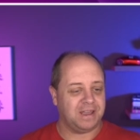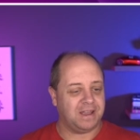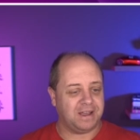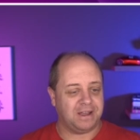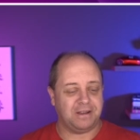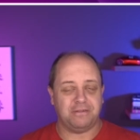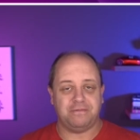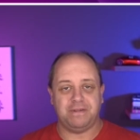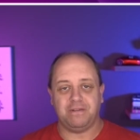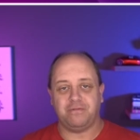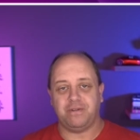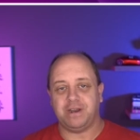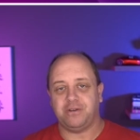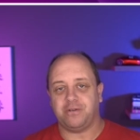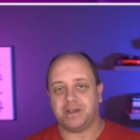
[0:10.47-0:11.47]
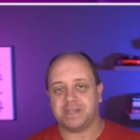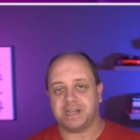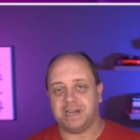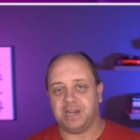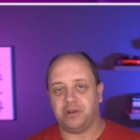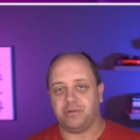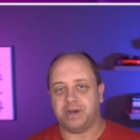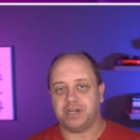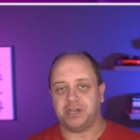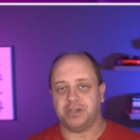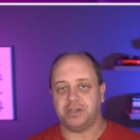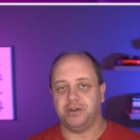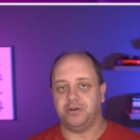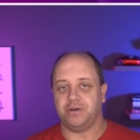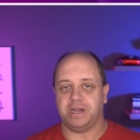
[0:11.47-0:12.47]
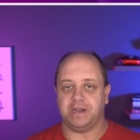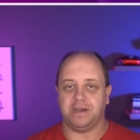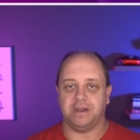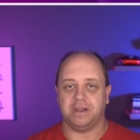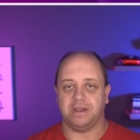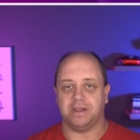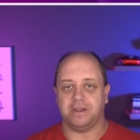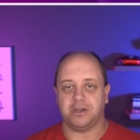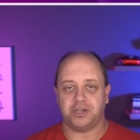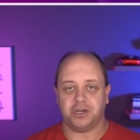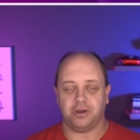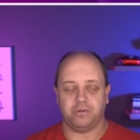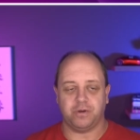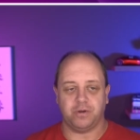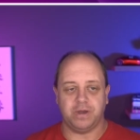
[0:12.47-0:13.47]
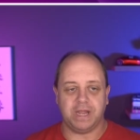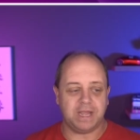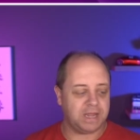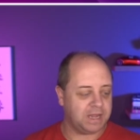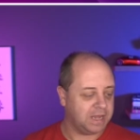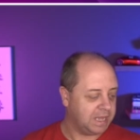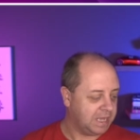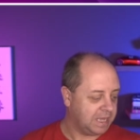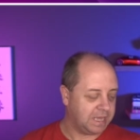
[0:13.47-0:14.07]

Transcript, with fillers: uh, feel free to ask any questions during the show today.